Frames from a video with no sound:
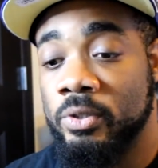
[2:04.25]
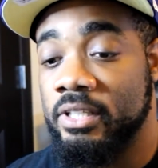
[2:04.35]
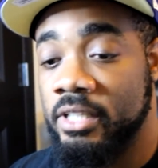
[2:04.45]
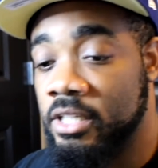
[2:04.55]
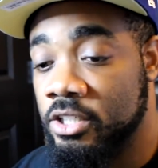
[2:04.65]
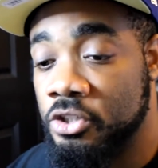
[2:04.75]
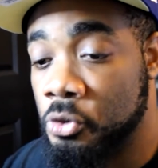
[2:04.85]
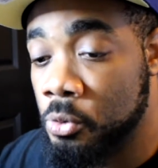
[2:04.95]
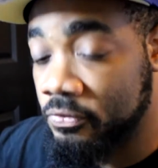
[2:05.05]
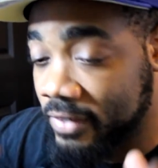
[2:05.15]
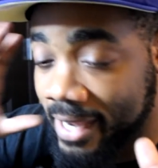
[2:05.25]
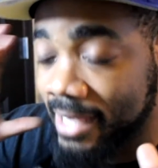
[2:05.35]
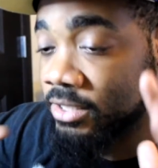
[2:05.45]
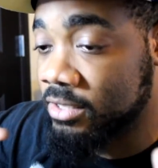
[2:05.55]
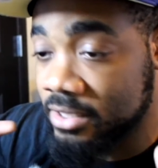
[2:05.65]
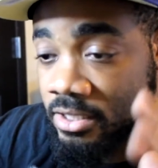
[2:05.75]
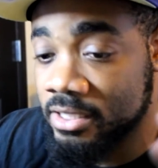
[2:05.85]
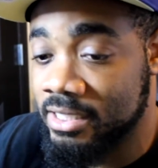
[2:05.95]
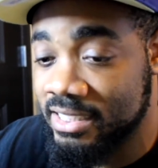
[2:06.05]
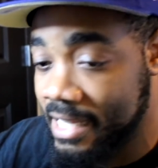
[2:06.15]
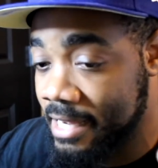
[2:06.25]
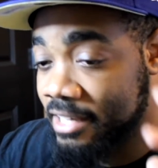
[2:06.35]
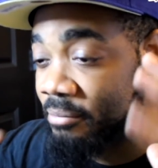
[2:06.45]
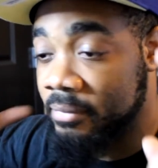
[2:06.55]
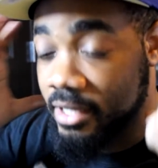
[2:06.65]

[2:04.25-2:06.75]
what he could do if he actually took his time